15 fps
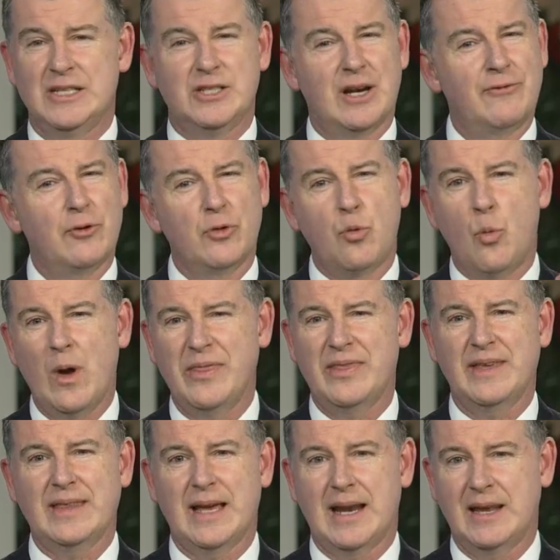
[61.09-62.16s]
Jennifer, the one
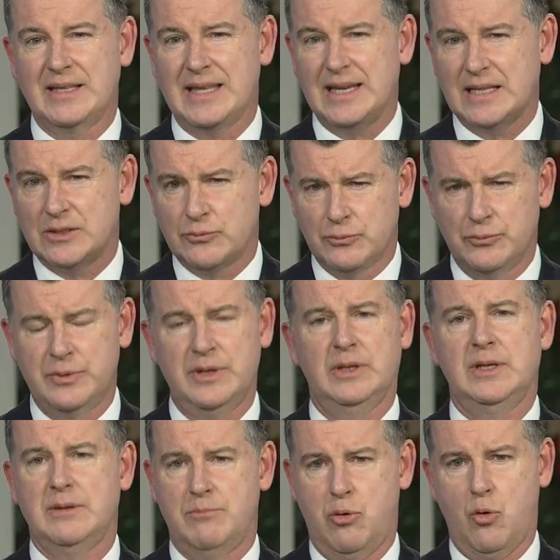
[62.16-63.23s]
thing that I think is
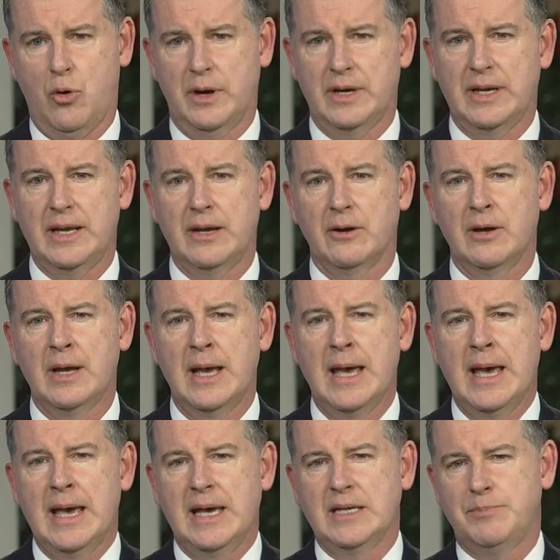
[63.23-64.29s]
really important here
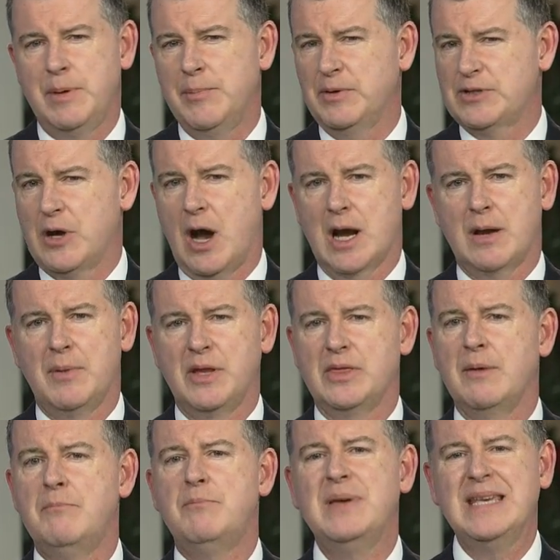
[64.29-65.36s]
is people talk about
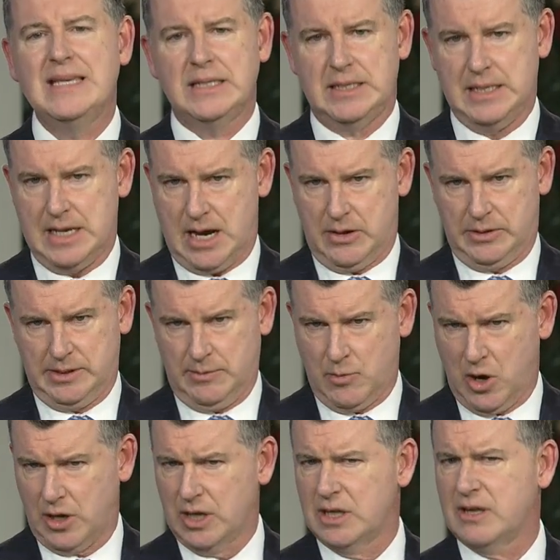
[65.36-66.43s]
the BC housing
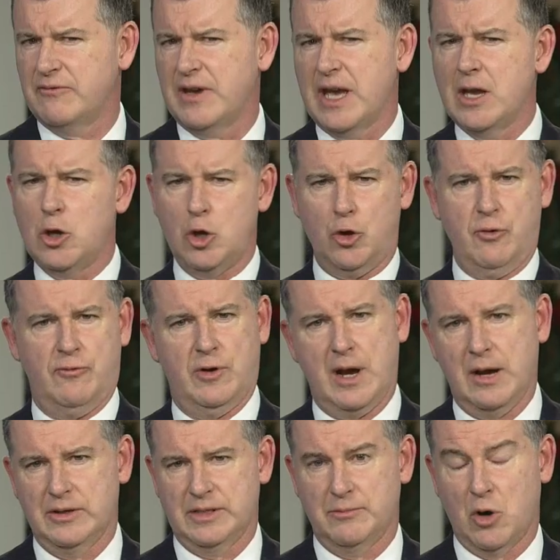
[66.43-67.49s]
market, the Vancouver
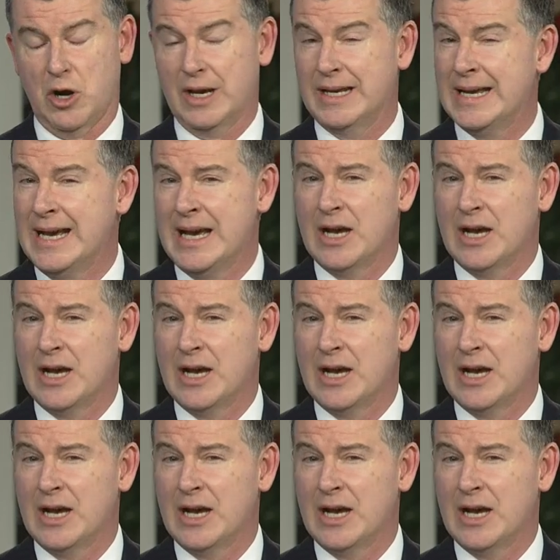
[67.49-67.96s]
housing market.